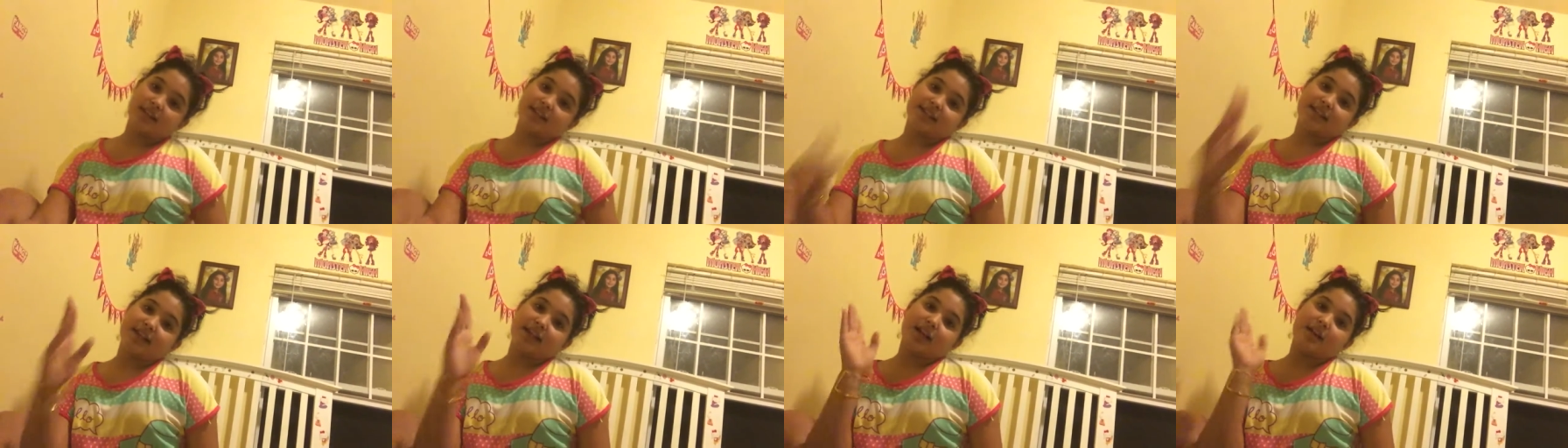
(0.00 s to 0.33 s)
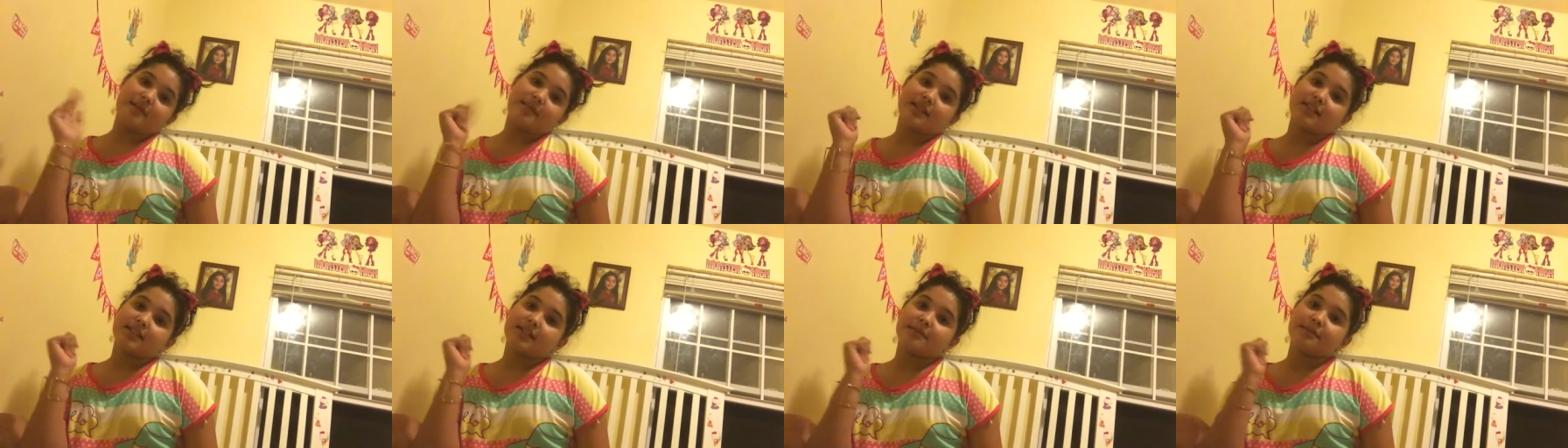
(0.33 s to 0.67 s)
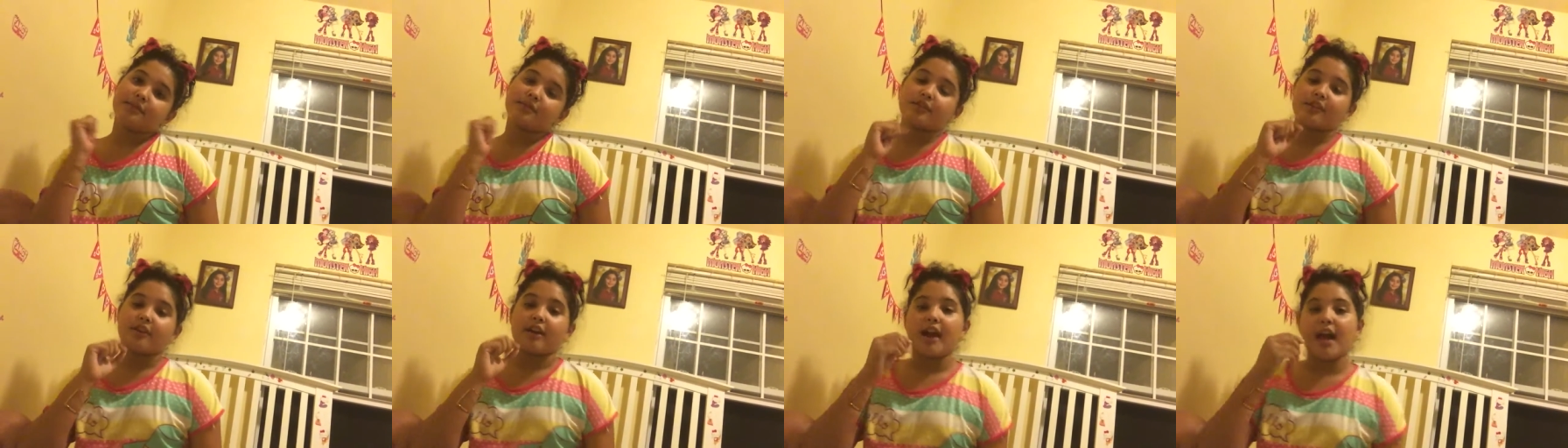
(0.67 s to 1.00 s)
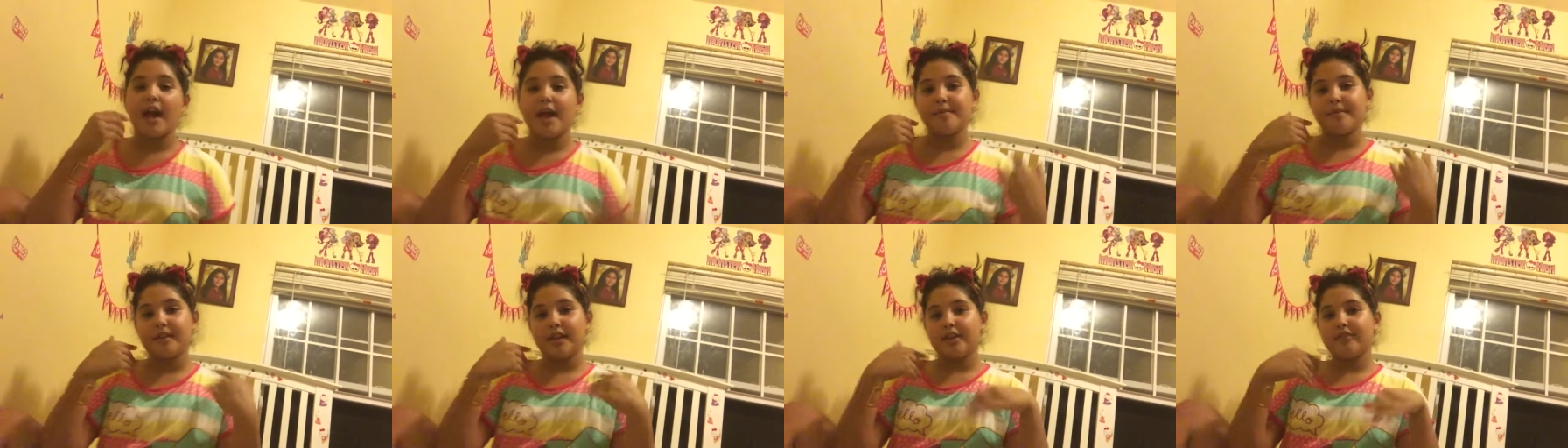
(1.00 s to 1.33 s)
you guys like, comment,
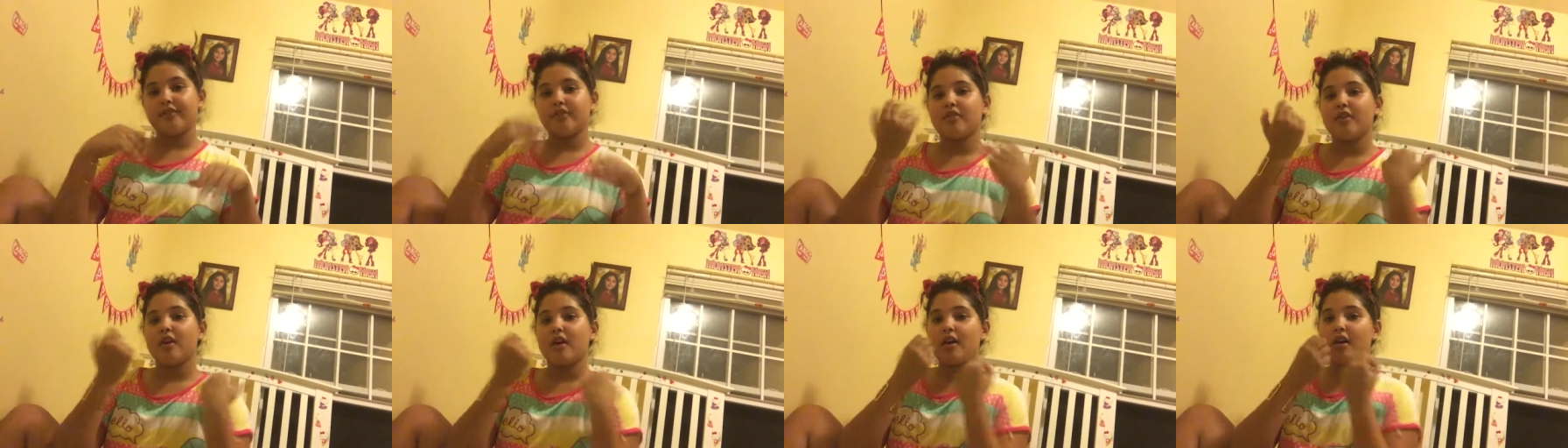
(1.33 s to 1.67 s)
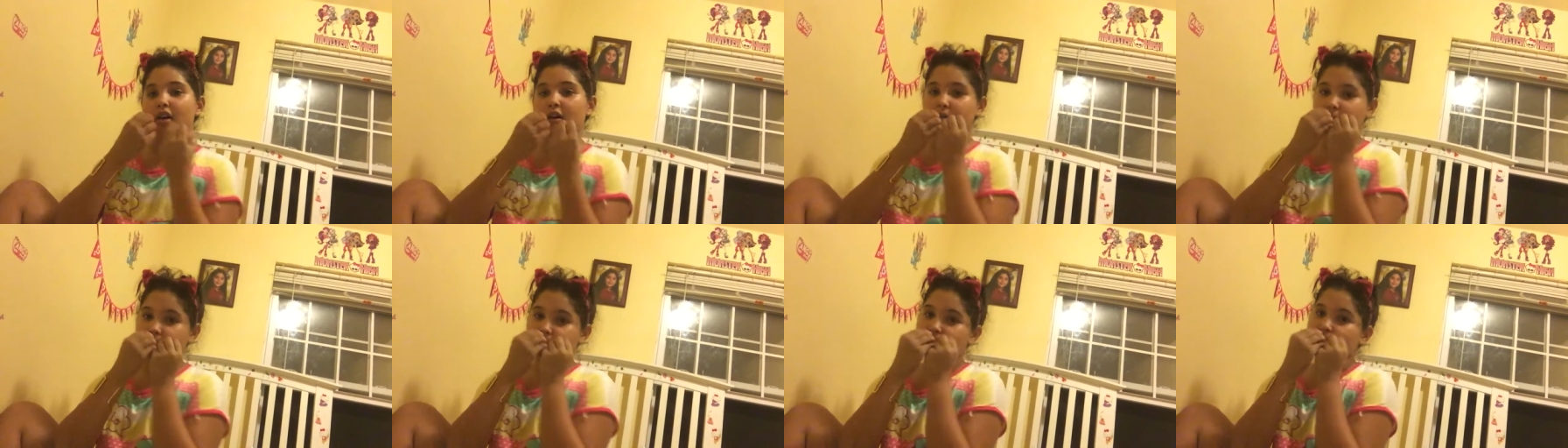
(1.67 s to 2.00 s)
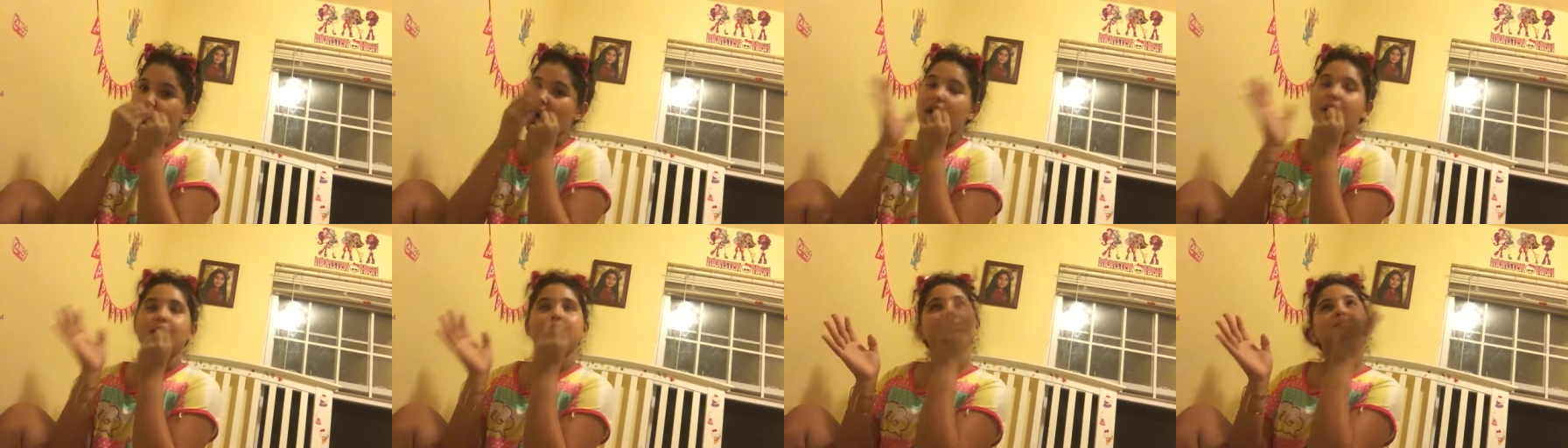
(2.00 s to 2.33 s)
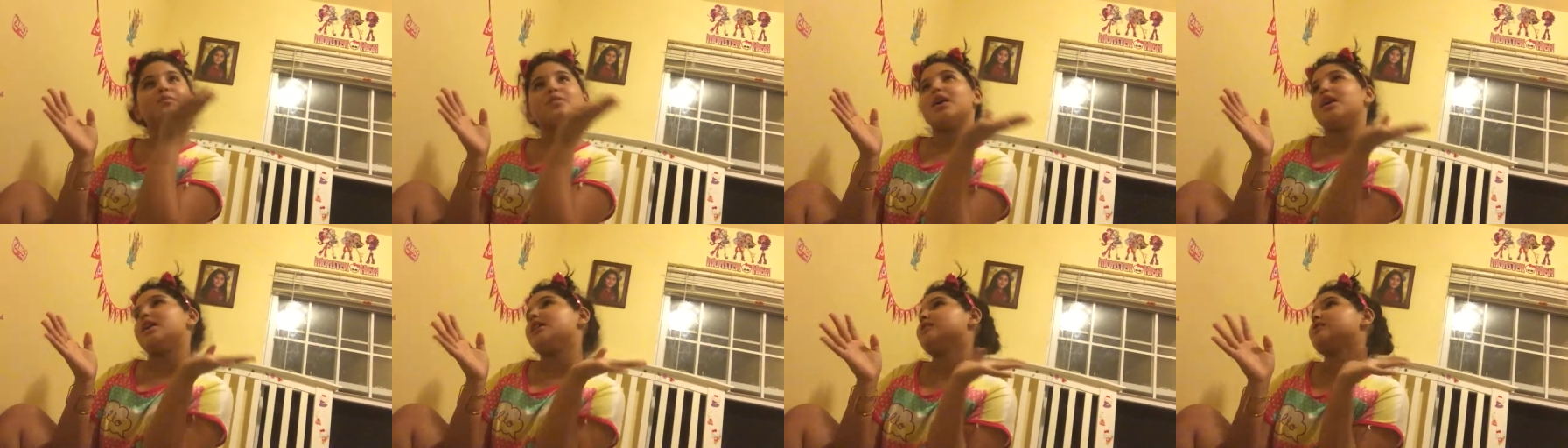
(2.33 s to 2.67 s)
subscribe. I love you all
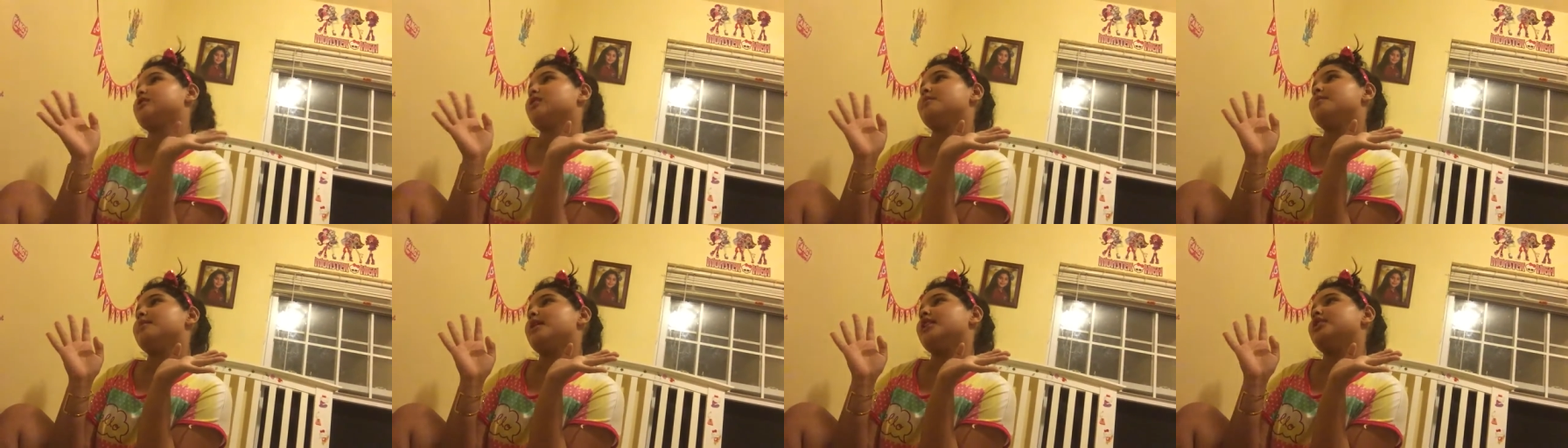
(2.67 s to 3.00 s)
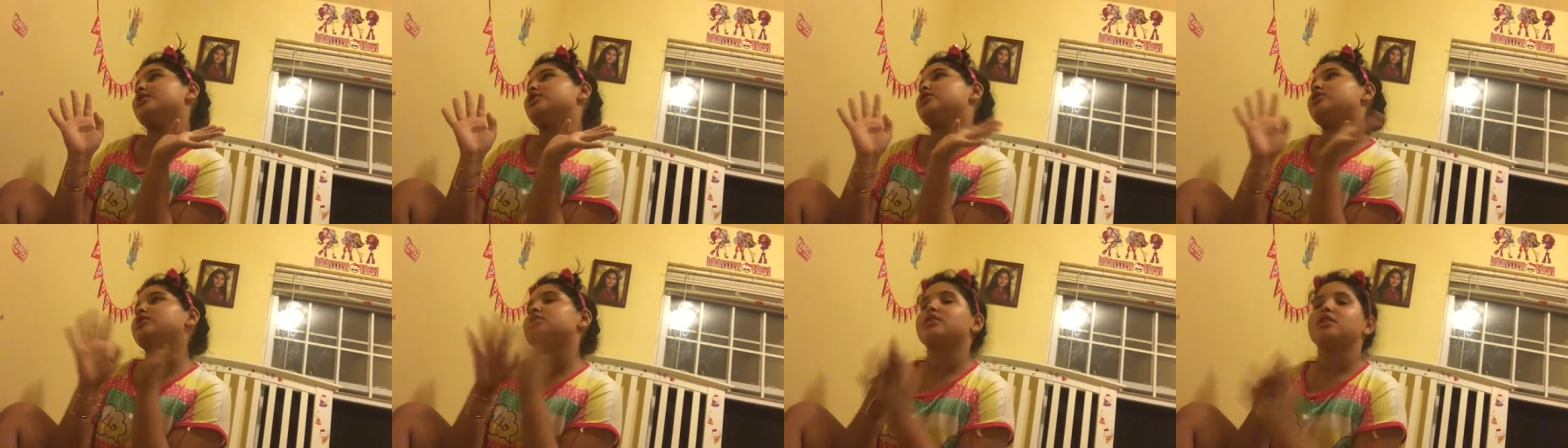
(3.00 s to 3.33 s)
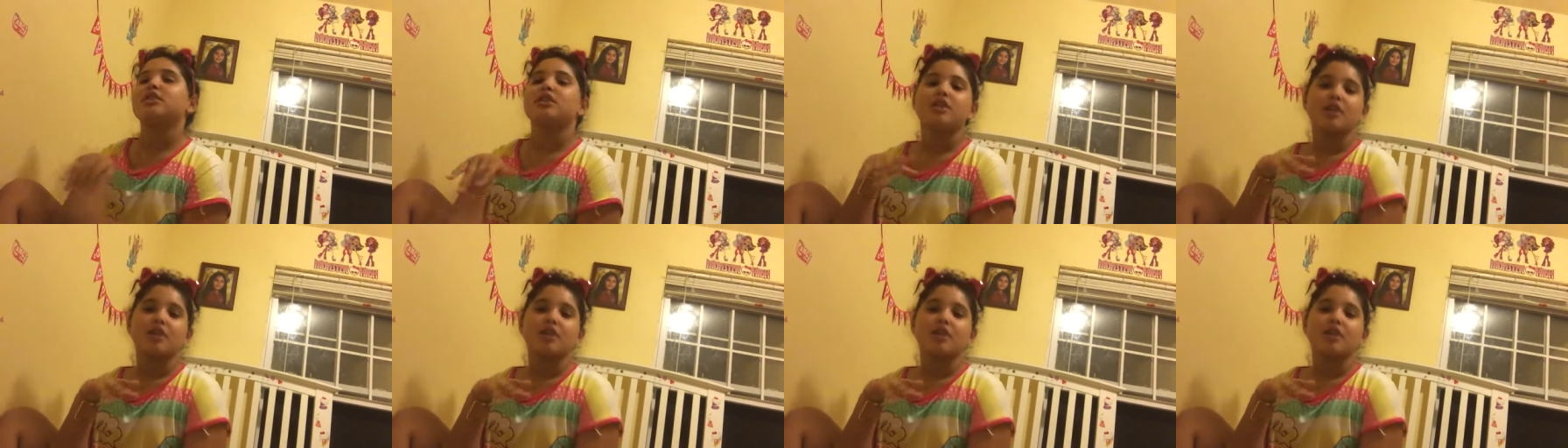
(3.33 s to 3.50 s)
so much.